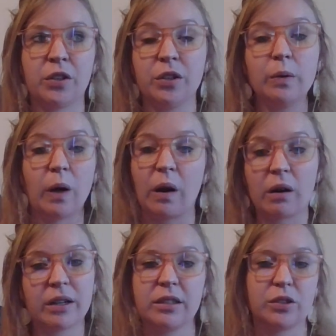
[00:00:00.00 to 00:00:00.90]
you
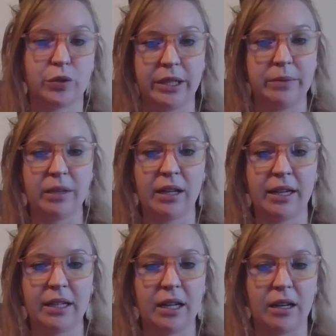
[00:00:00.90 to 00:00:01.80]
are in a
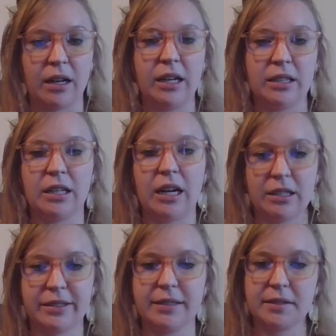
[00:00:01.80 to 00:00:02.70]
dreamlike
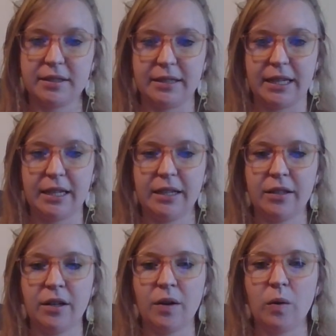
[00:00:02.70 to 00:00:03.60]
unconscious state
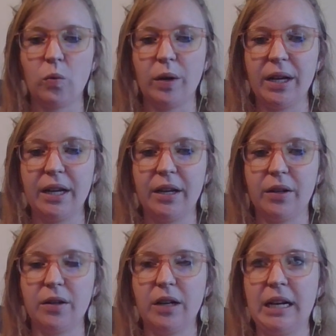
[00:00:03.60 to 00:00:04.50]

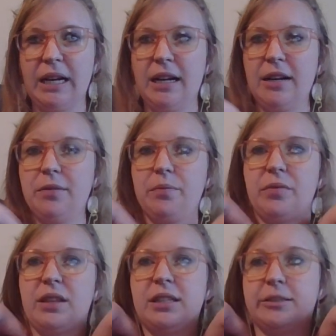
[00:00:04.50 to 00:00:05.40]
when um,
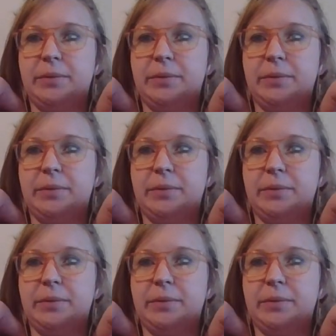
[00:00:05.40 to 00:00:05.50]
these